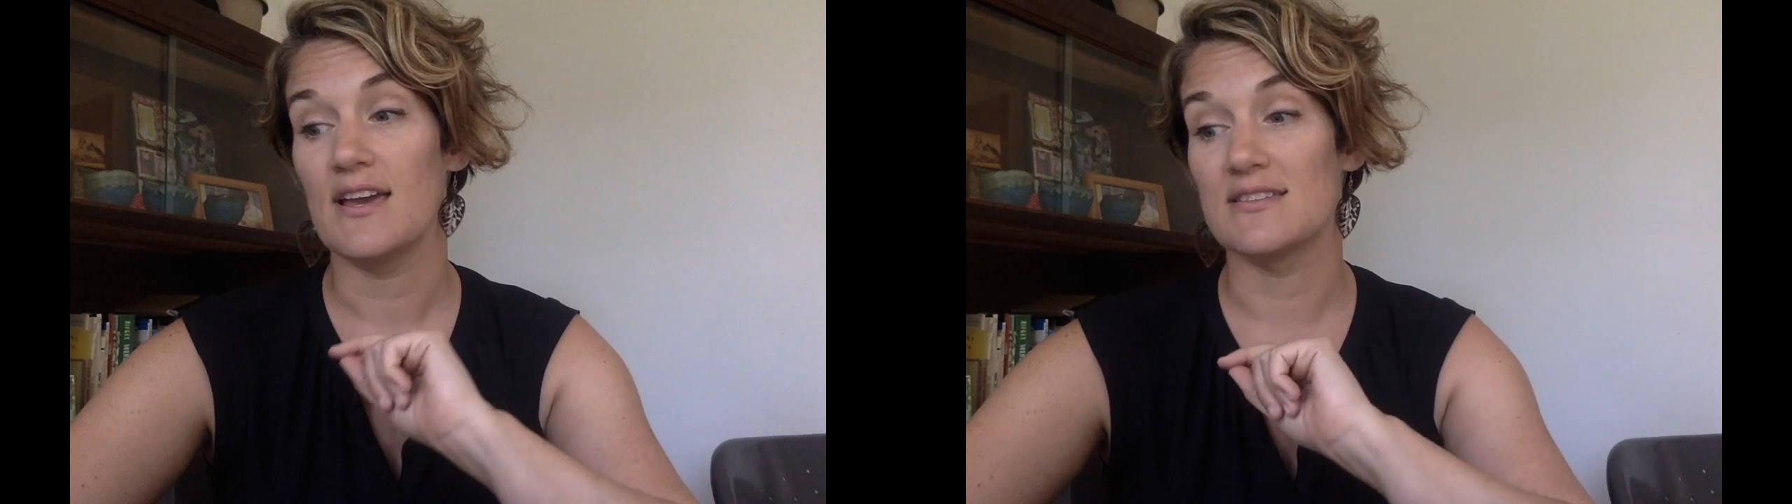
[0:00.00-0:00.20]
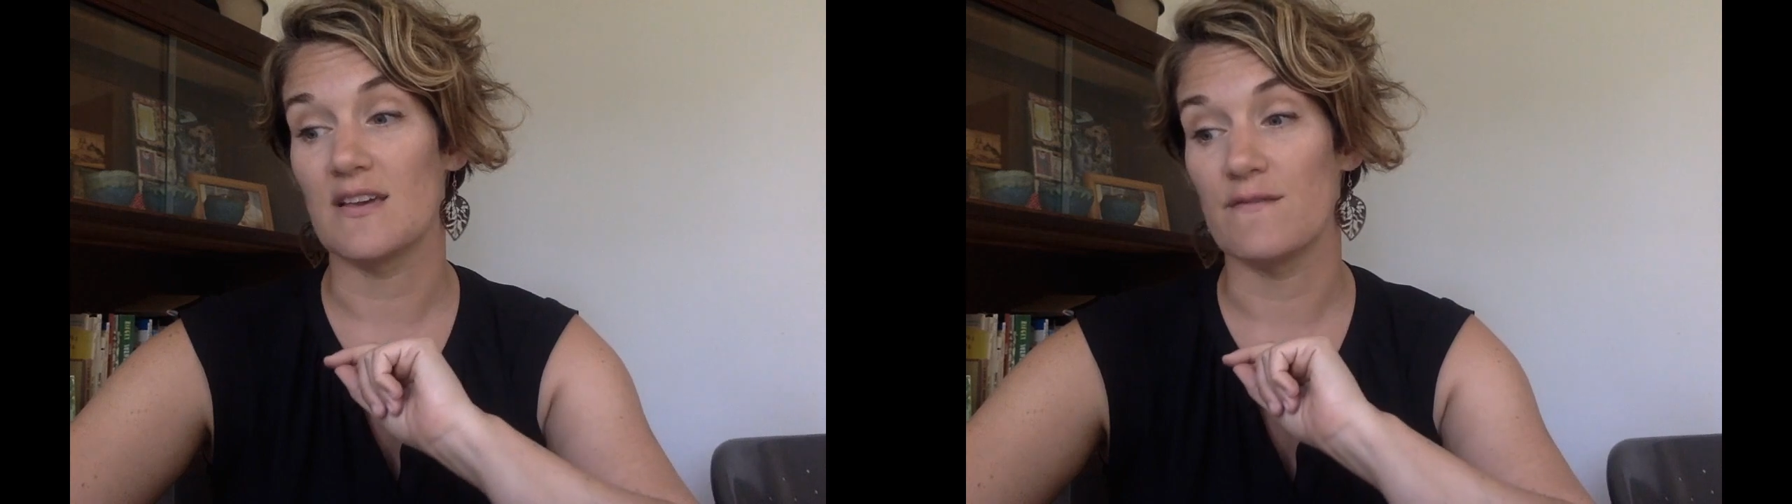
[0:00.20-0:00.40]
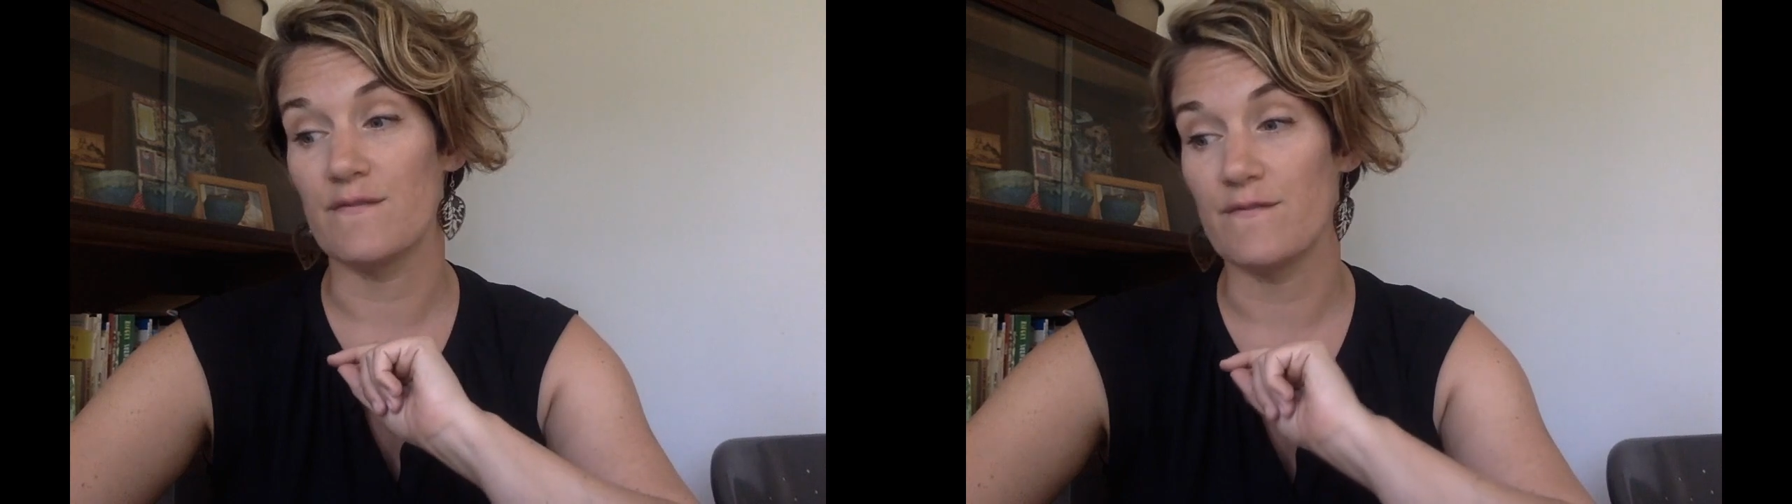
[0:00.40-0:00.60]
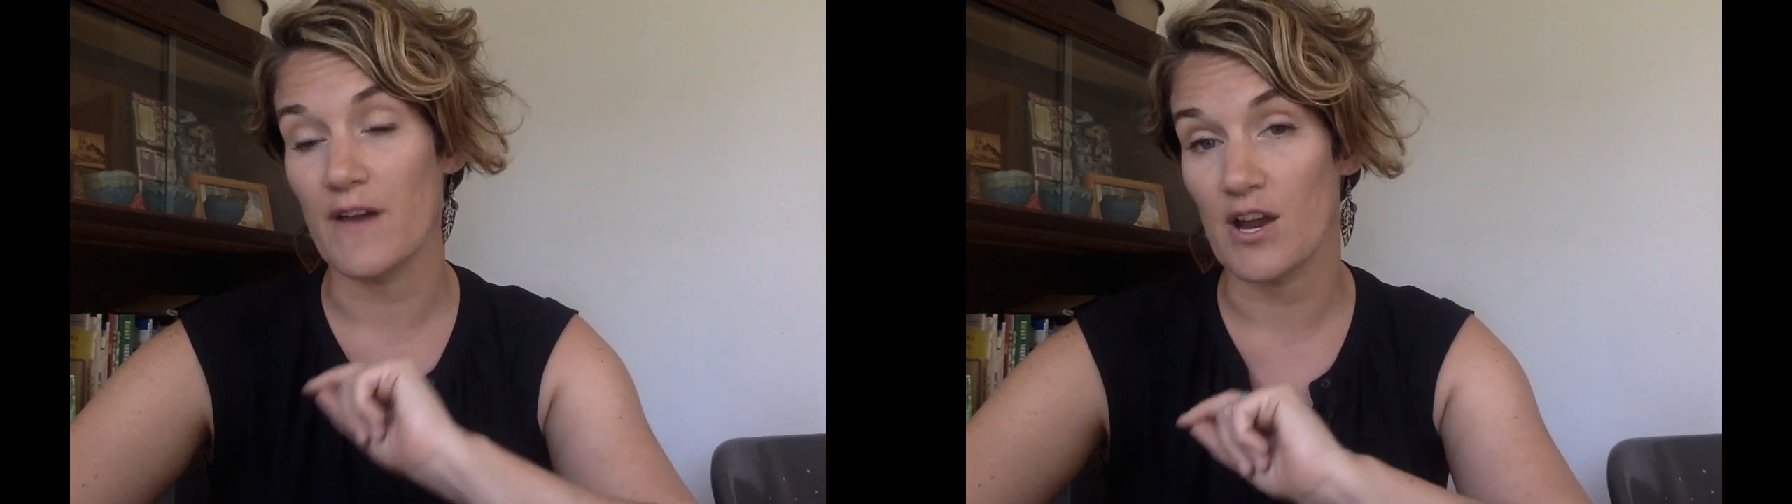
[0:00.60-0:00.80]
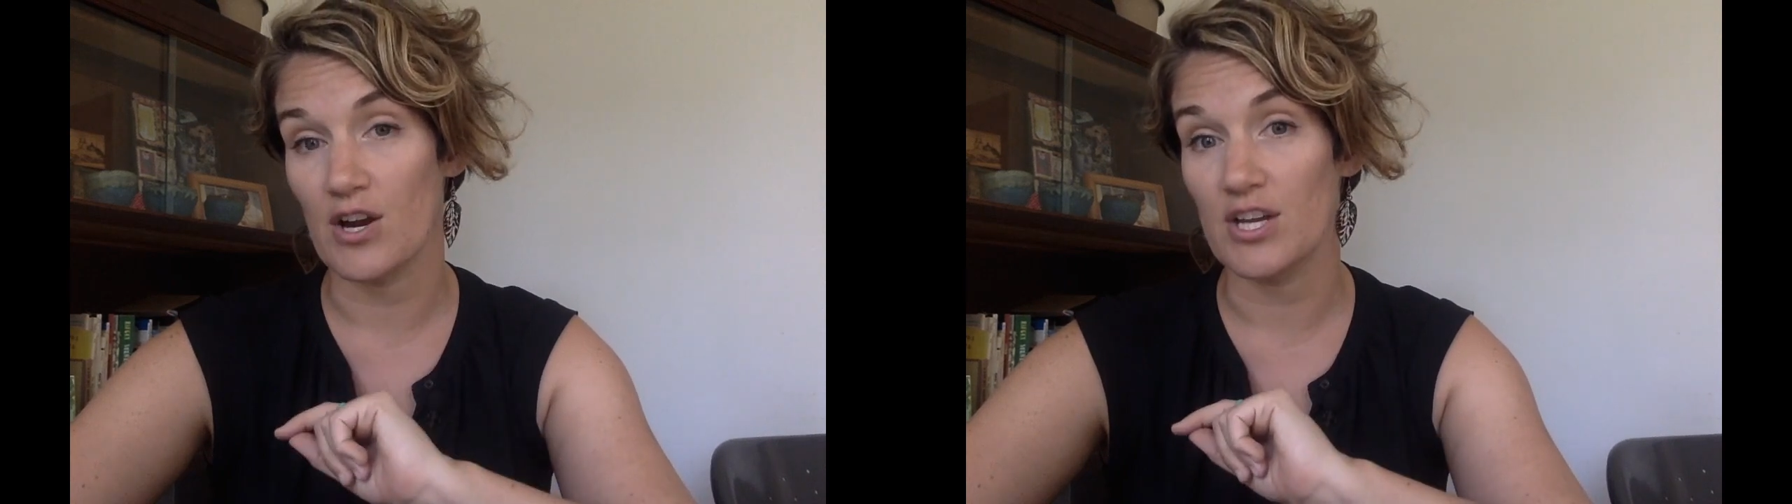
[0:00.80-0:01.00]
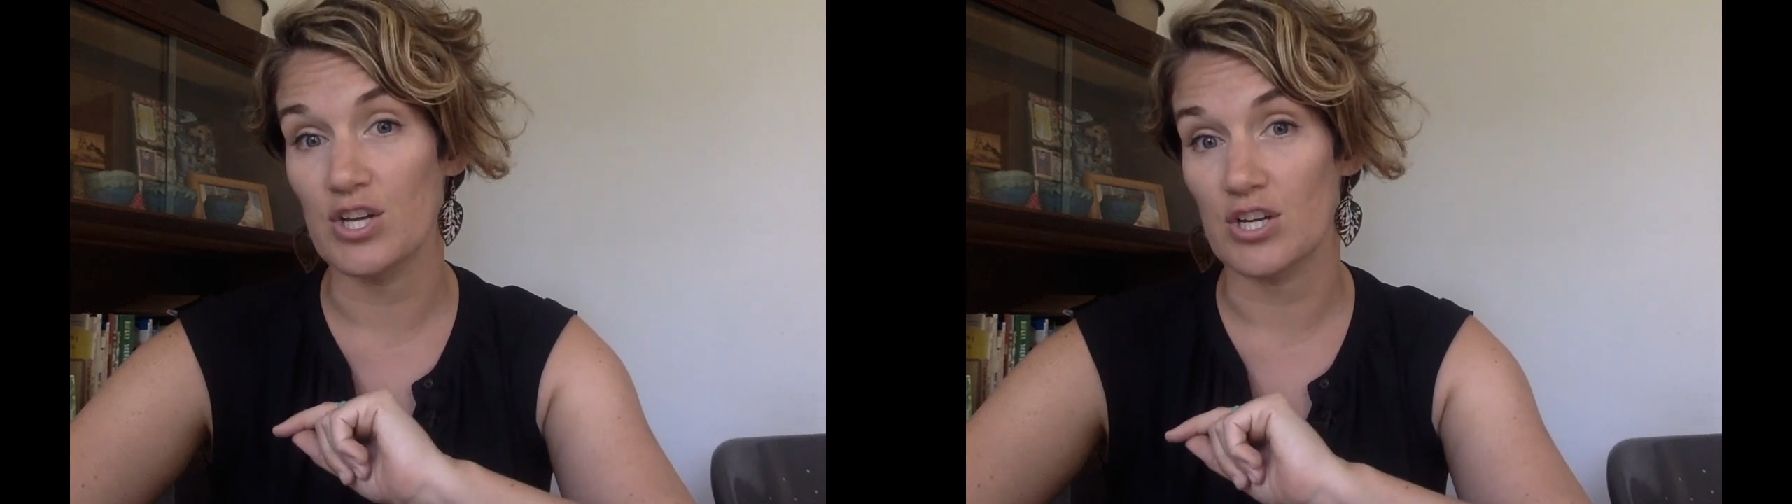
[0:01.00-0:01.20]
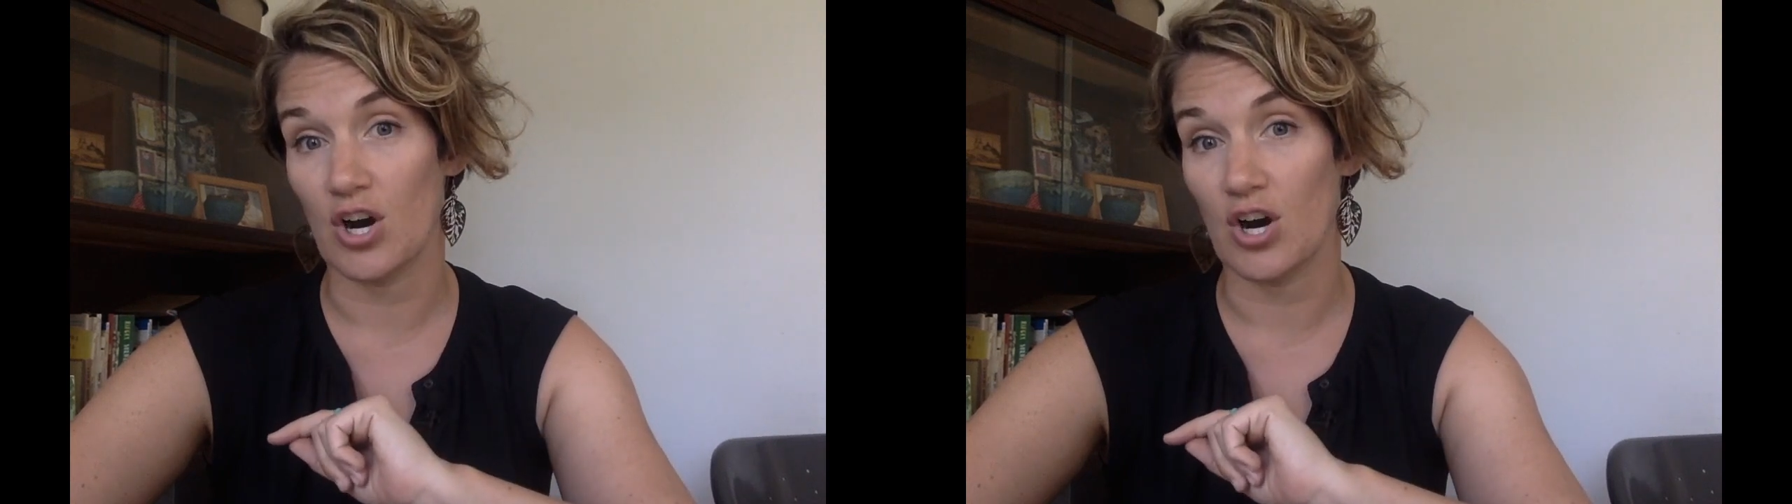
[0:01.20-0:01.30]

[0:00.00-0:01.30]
is a very good